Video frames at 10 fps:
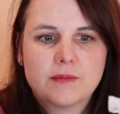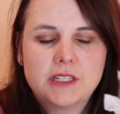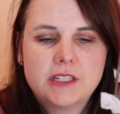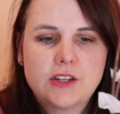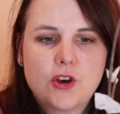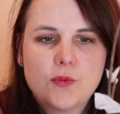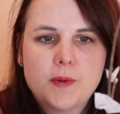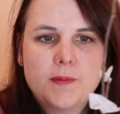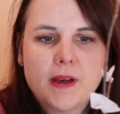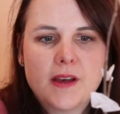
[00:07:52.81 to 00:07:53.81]
But just
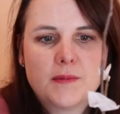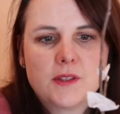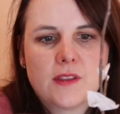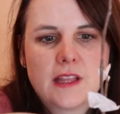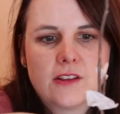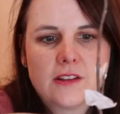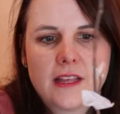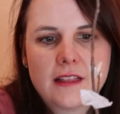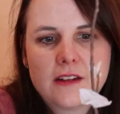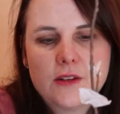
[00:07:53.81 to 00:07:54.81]
open them up so they look
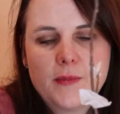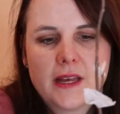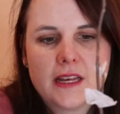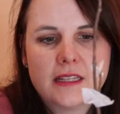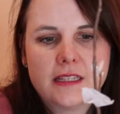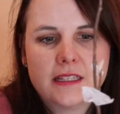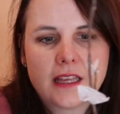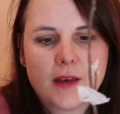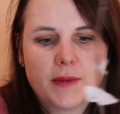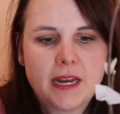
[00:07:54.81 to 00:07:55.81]
like little
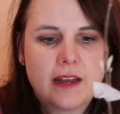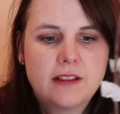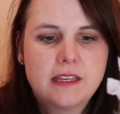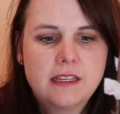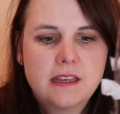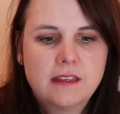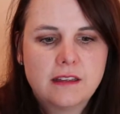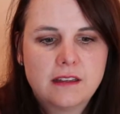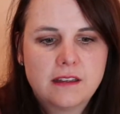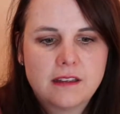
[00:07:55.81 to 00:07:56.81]
buds coming out of the
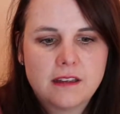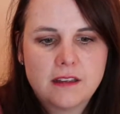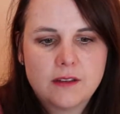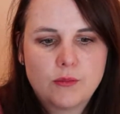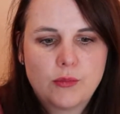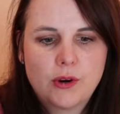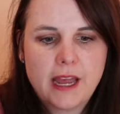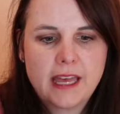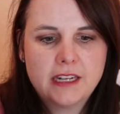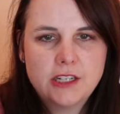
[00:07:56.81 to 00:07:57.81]

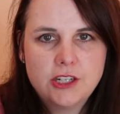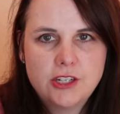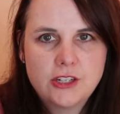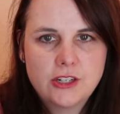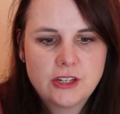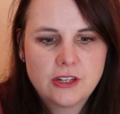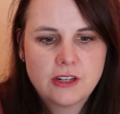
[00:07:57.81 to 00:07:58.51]
branch.